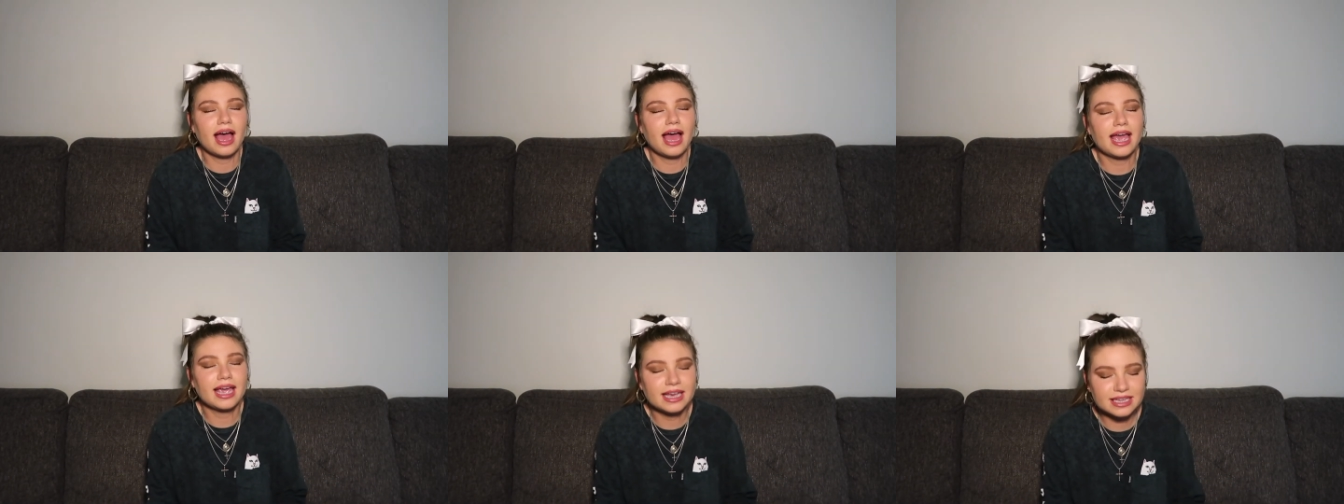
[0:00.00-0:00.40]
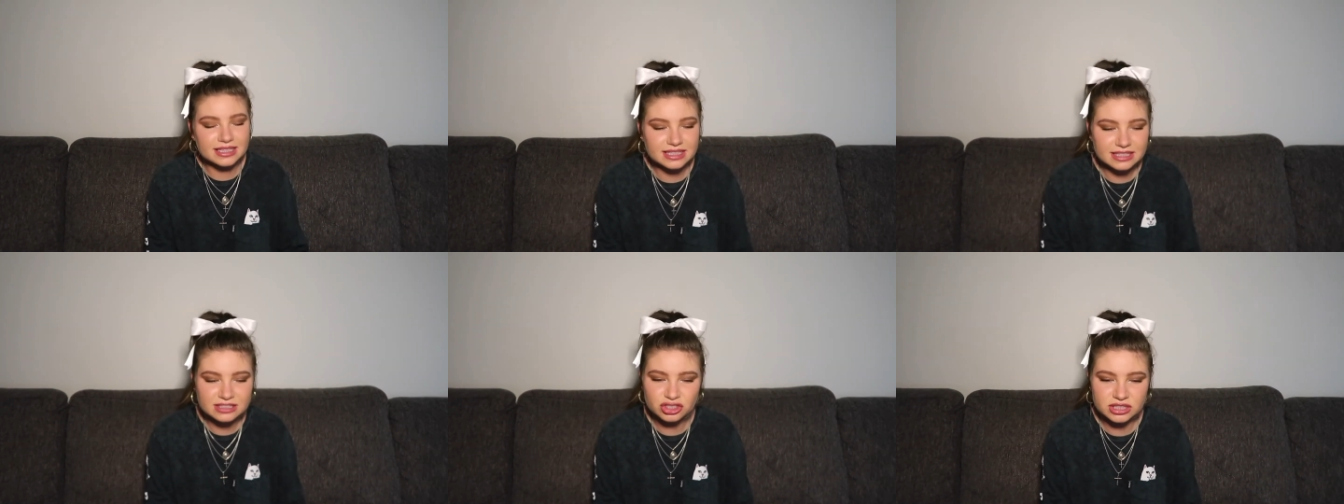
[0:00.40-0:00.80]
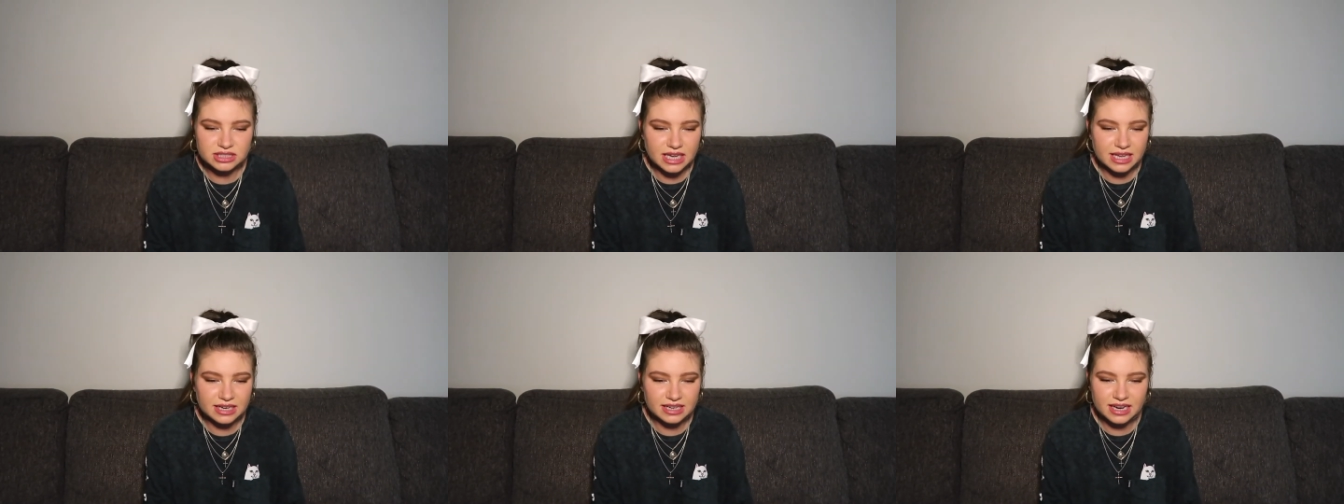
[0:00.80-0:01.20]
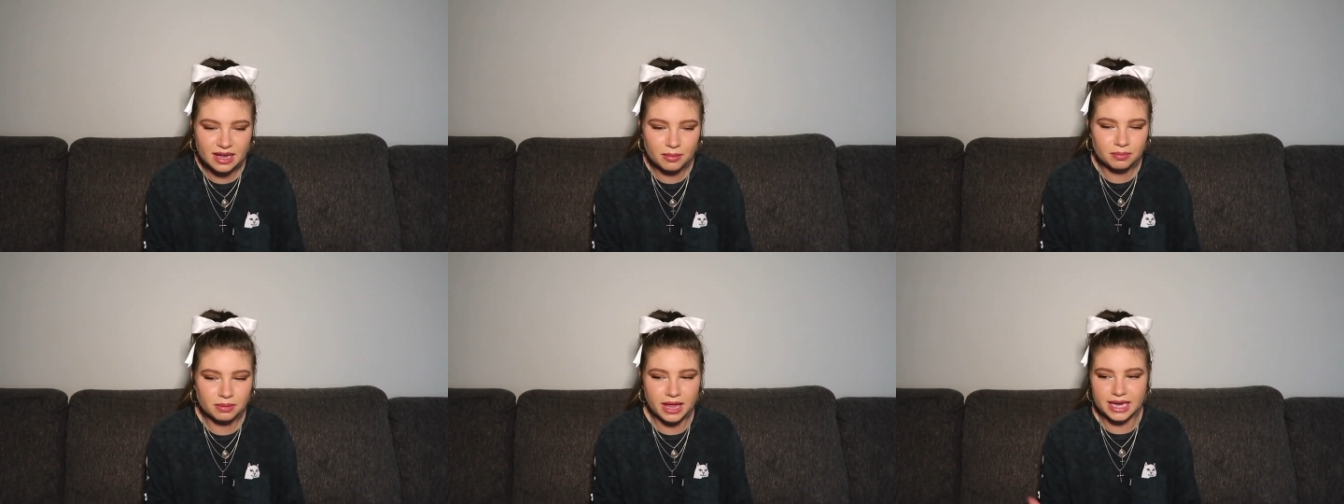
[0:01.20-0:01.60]
And it just ended
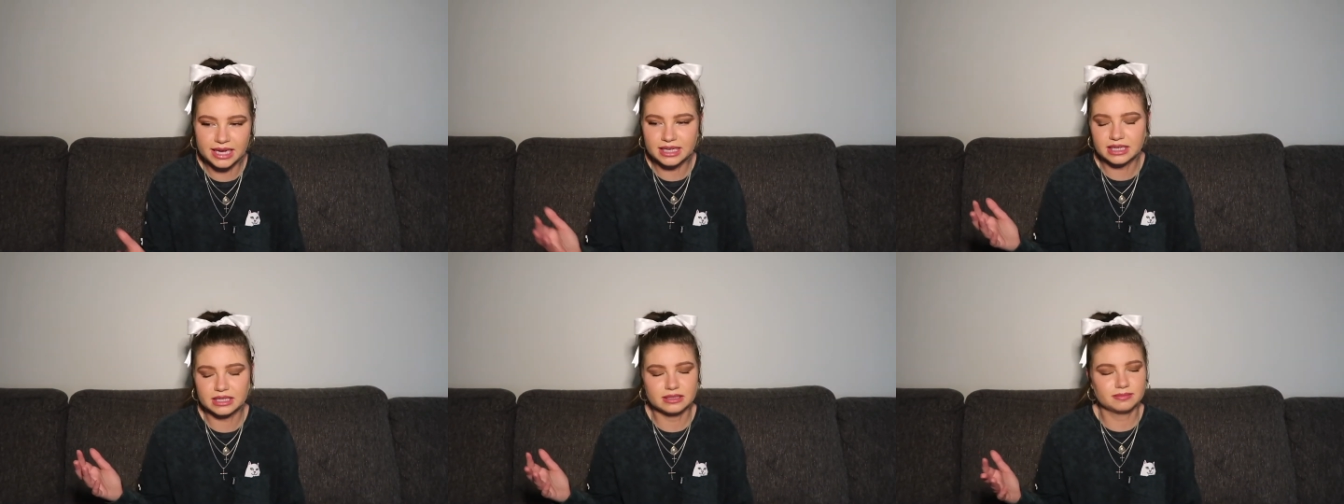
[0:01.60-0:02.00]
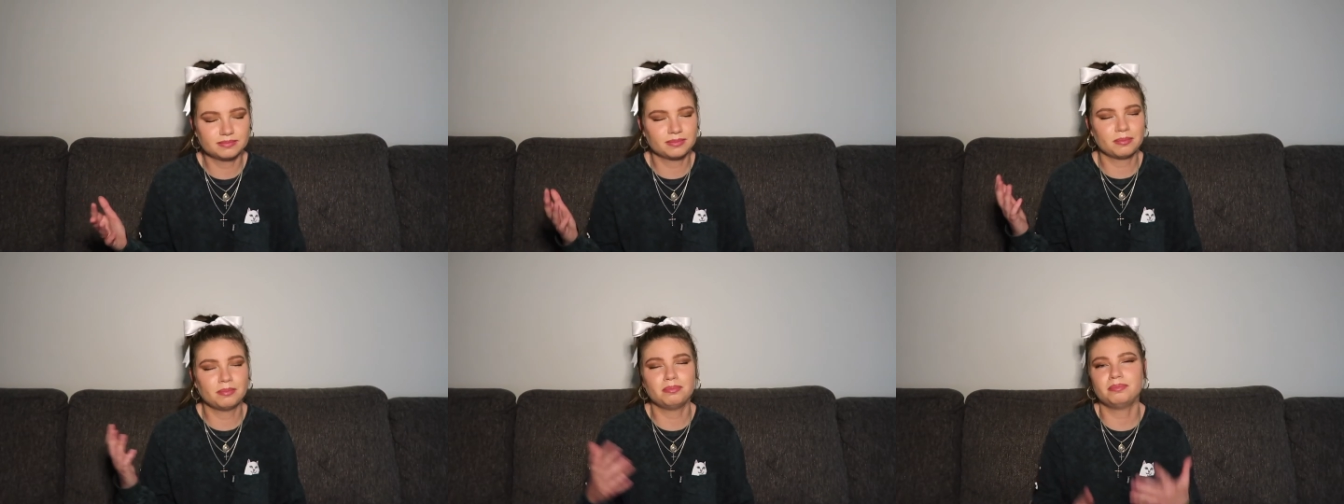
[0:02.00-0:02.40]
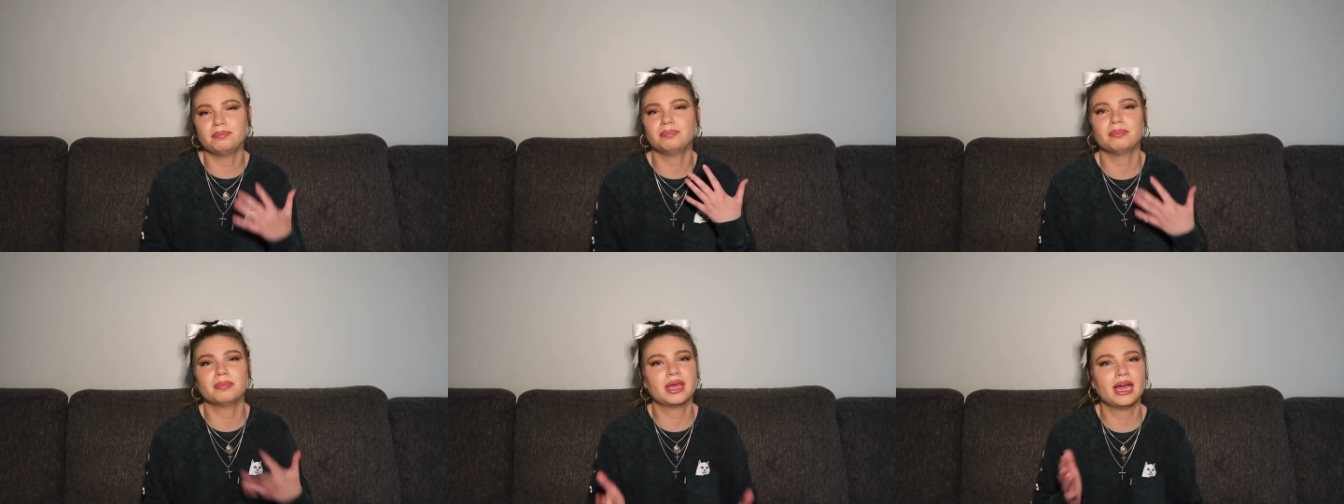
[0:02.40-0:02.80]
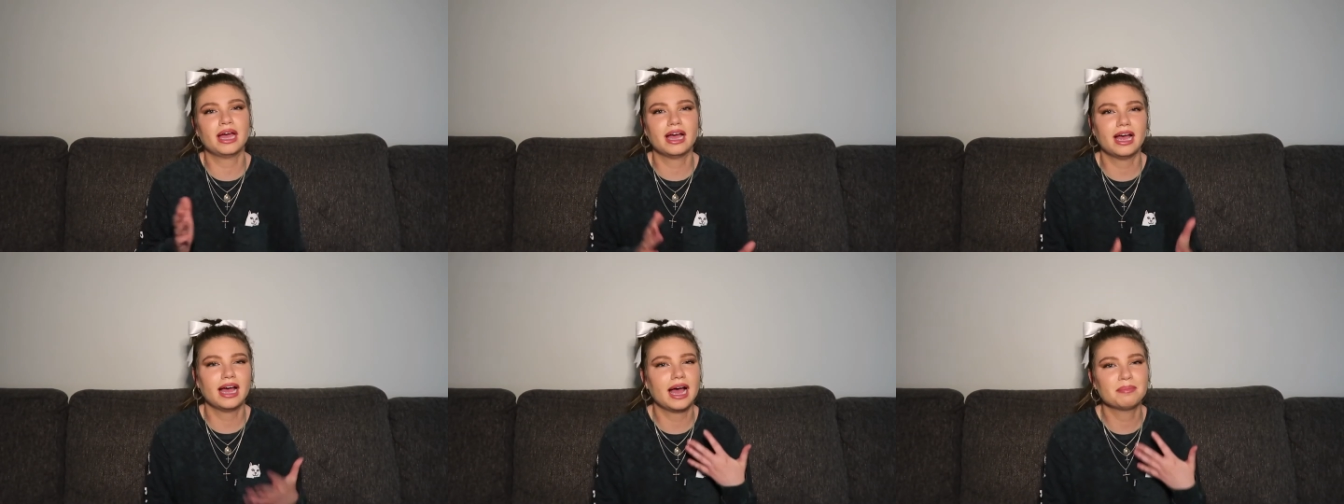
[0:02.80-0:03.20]
up like
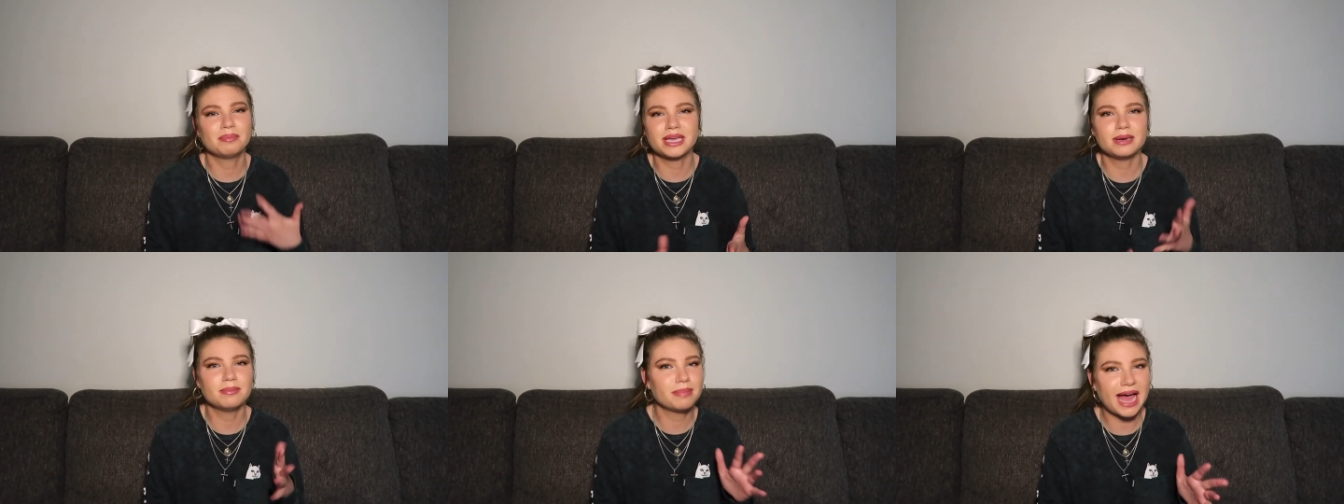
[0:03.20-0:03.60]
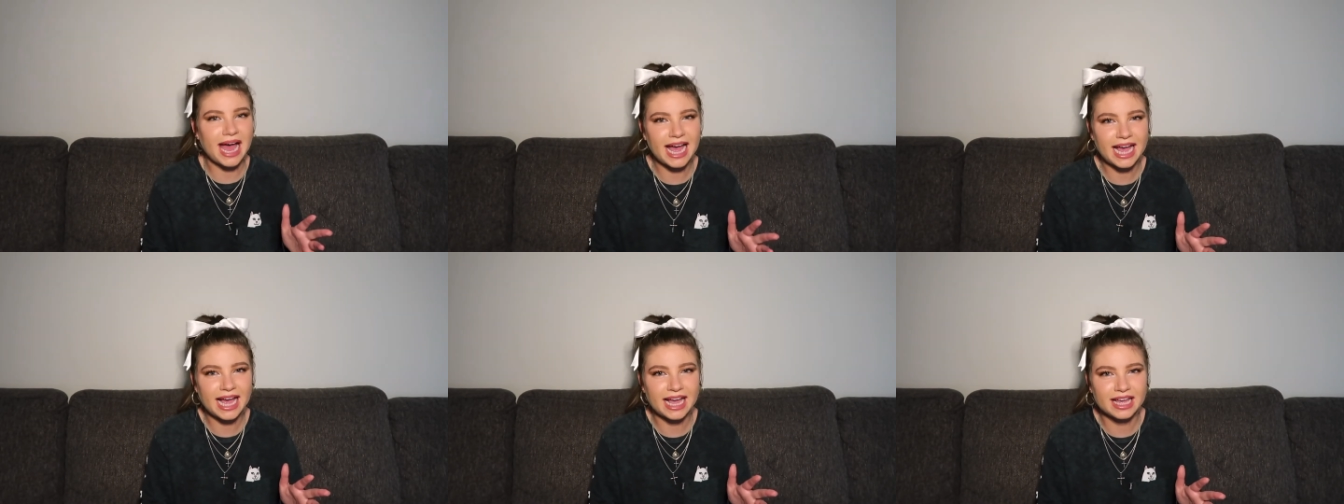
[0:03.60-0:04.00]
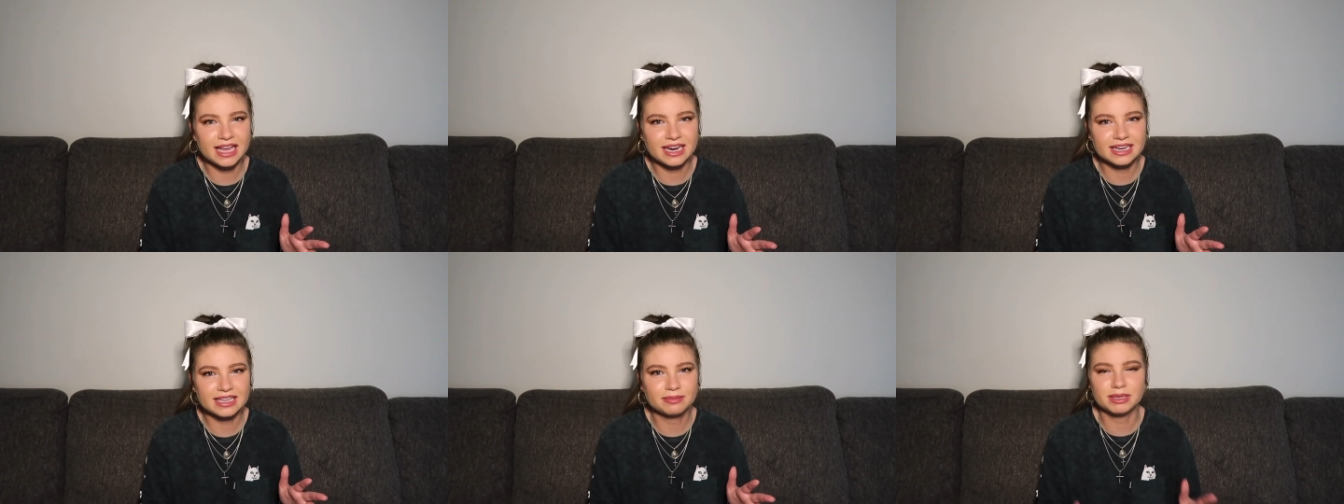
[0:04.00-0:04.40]
being bad,